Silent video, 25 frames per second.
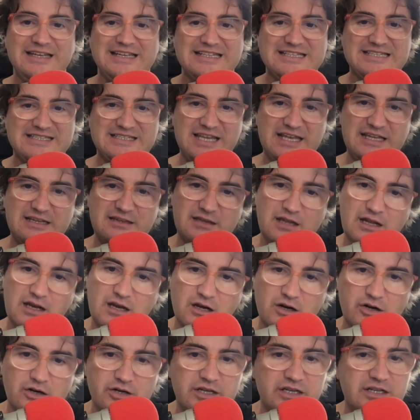send
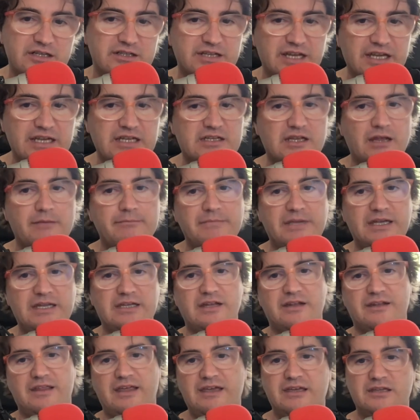learning data,
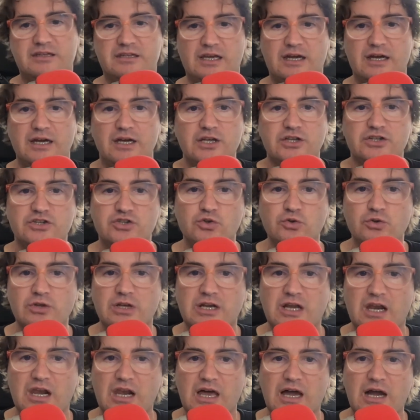metadata to
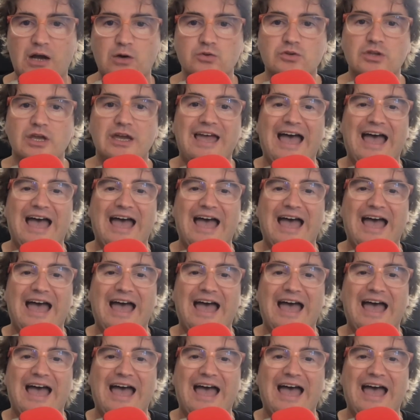the cloud,